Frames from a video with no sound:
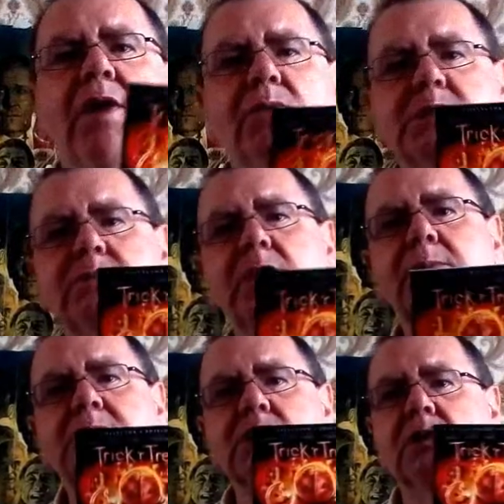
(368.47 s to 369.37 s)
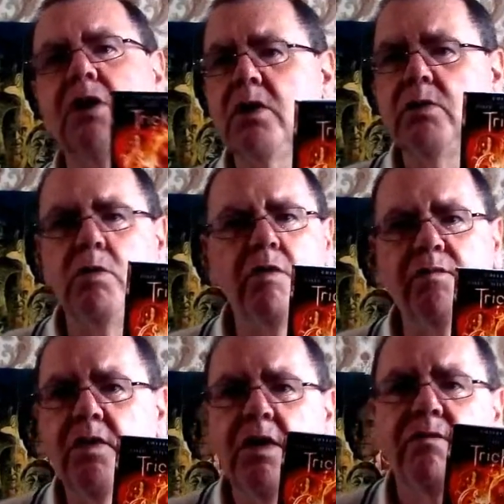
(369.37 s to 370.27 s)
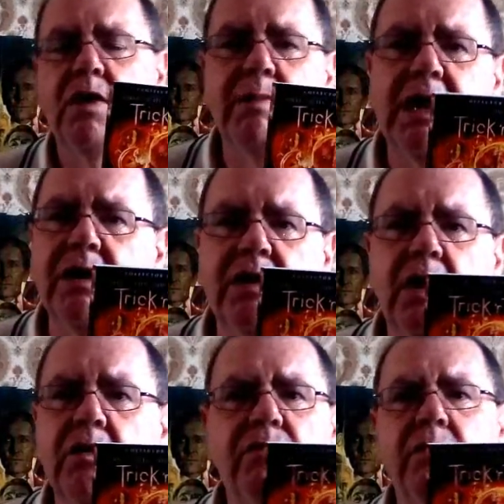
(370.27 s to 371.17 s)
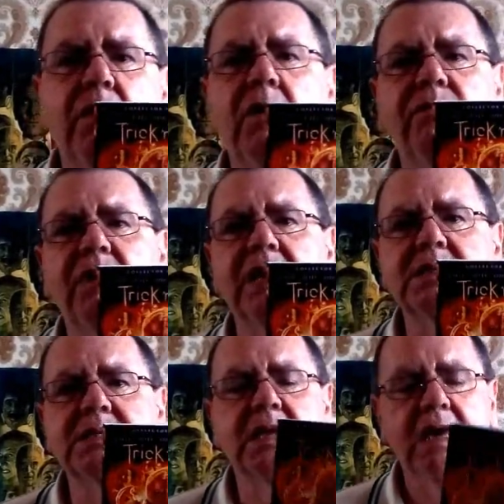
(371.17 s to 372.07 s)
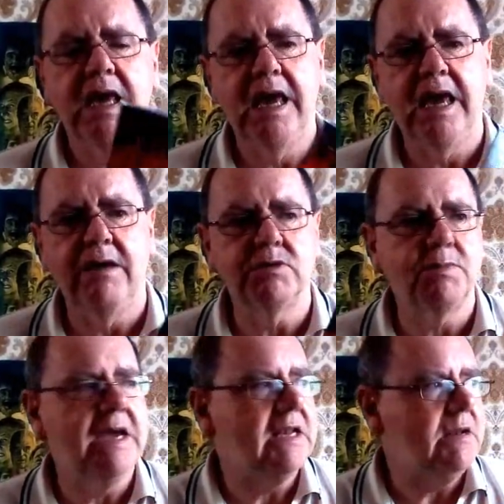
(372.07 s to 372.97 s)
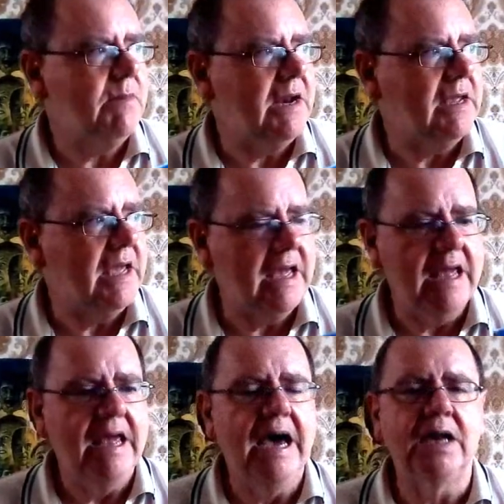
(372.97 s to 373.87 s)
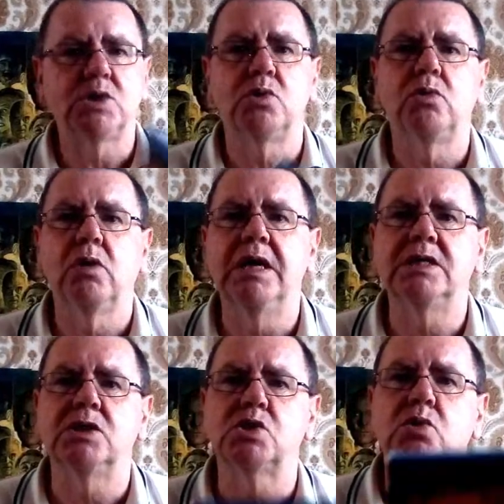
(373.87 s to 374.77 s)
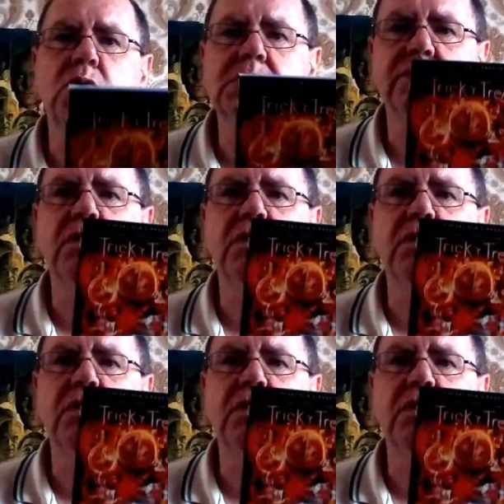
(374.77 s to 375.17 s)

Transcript: I know this film has a lot of love from it, you know, from horror fans. Uh, it was made in America, and it's all got, the stories